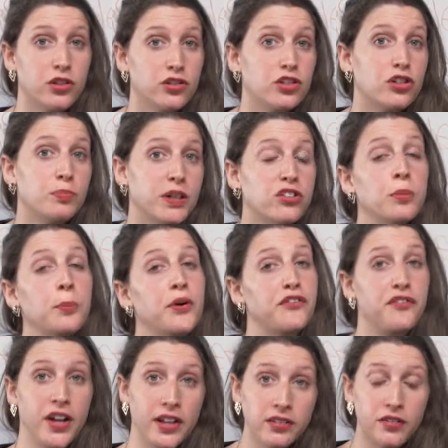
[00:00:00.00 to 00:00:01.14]
should be to
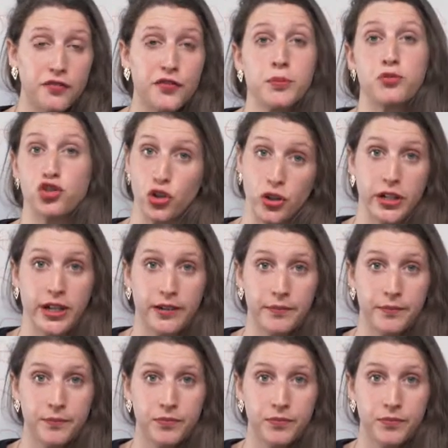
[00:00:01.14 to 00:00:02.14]
prevent from churning.